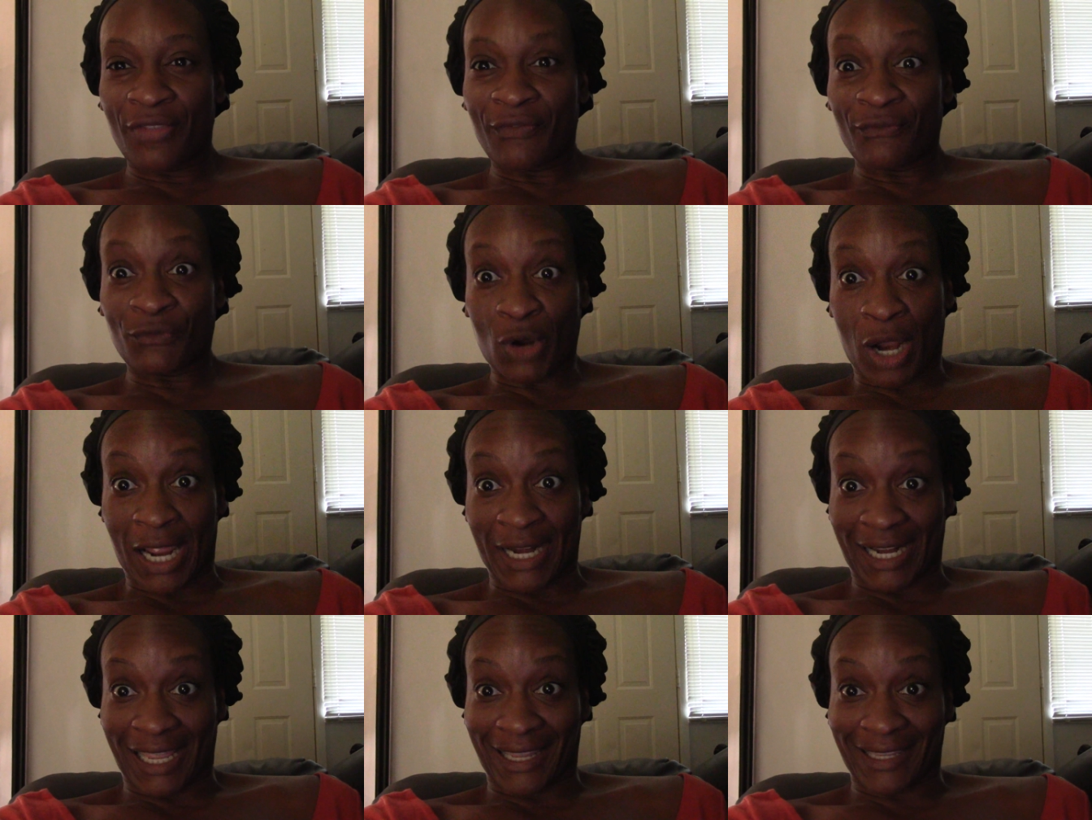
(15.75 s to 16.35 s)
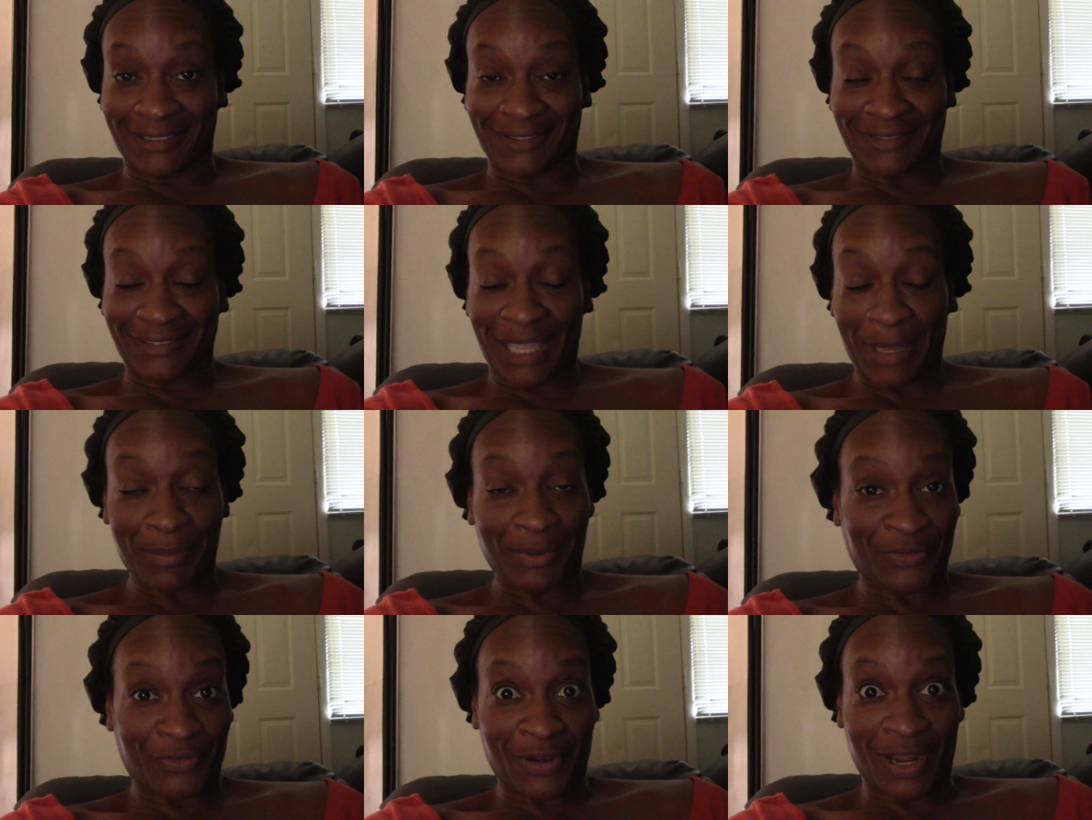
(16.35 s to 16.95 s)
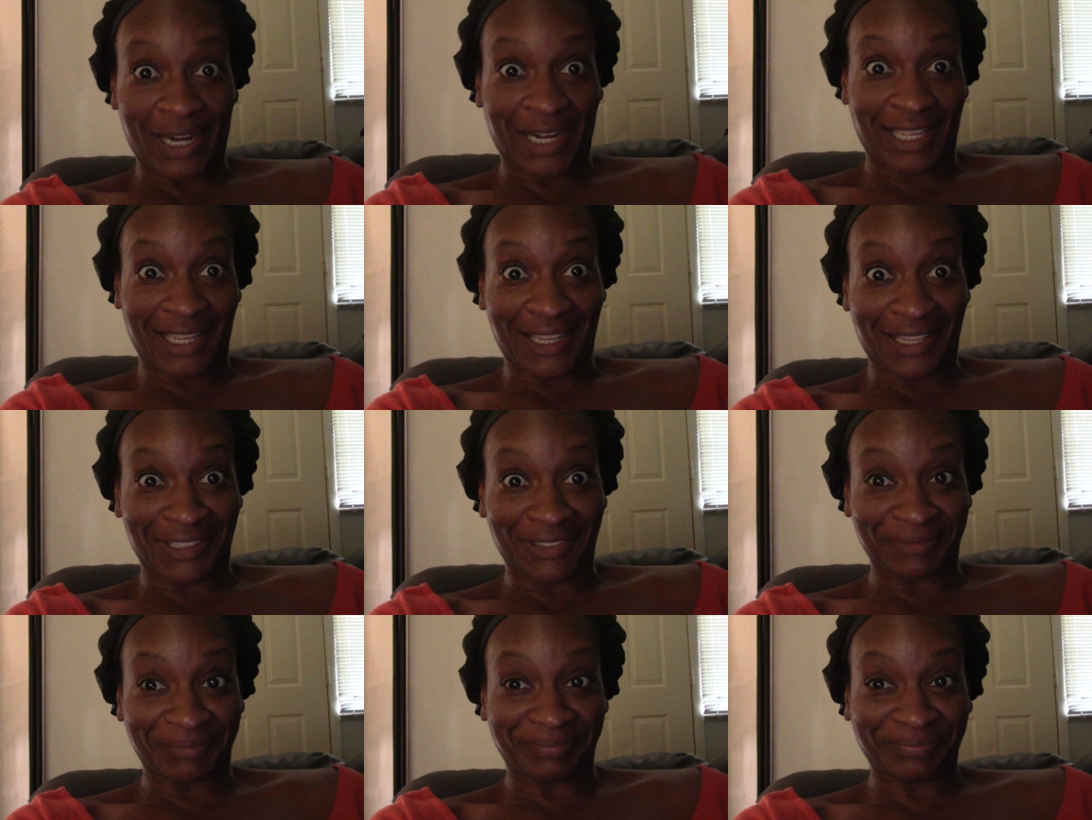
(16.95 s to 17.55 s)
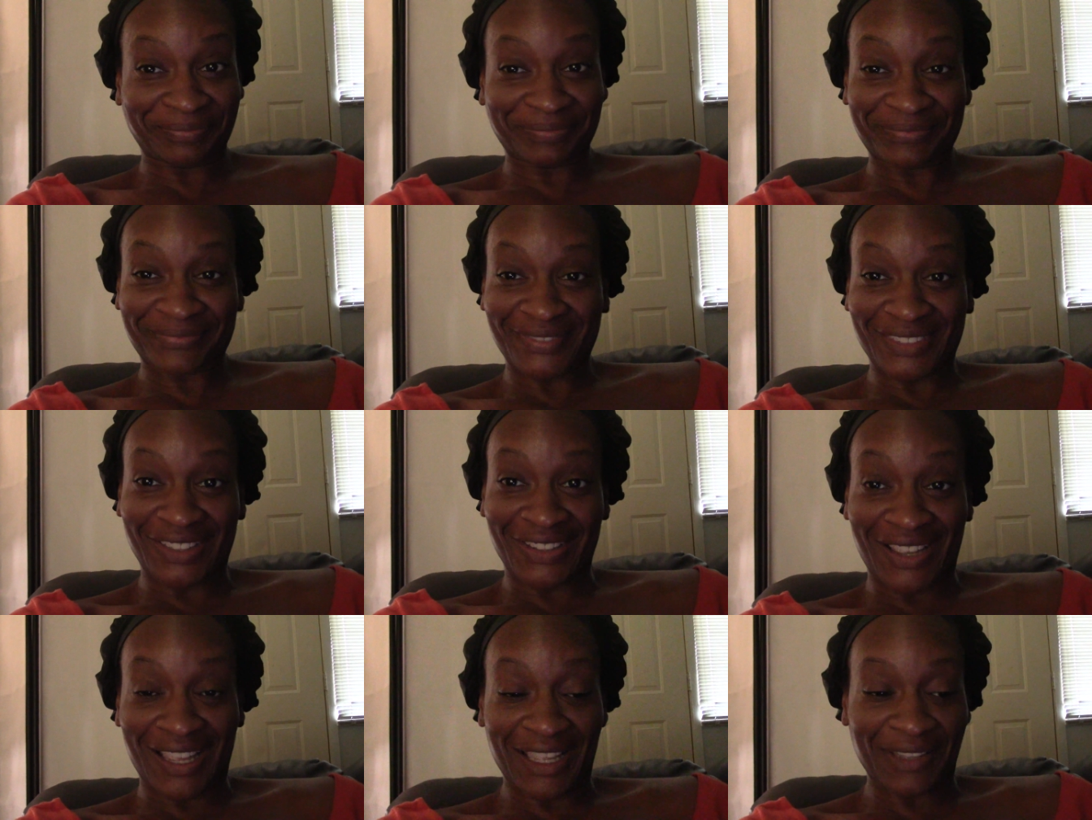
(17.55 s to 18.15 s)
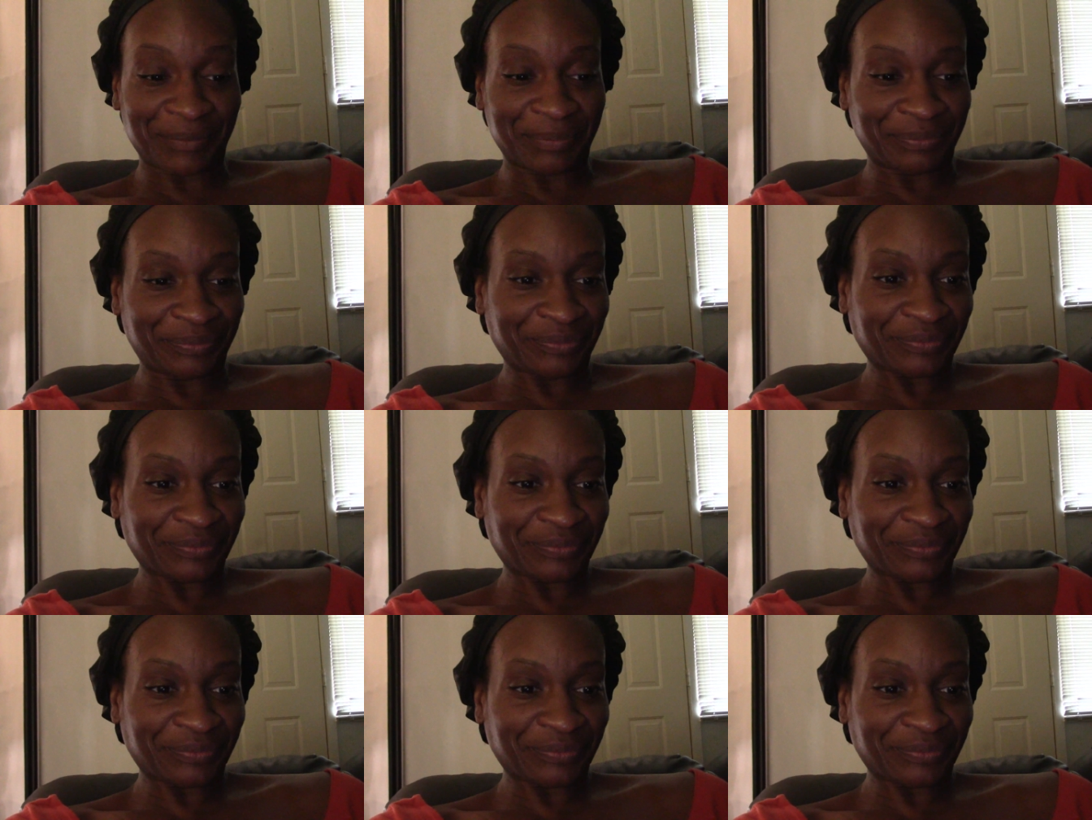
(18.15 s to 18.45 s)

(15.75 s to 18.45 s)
friday happy friday y'all okay